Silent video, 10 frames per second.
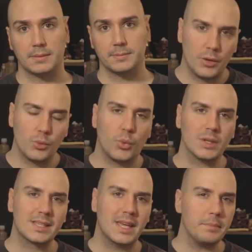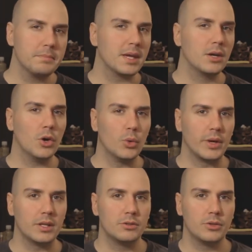And what kept me
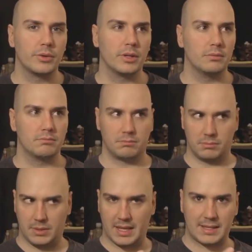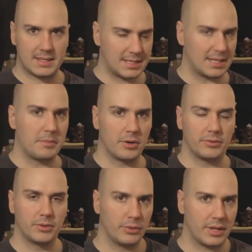going during that summer
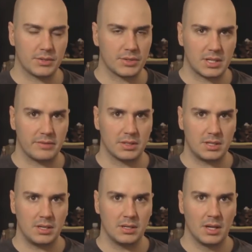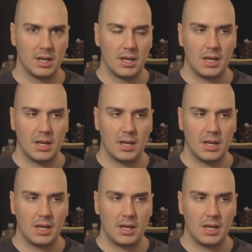of two thousand seventeen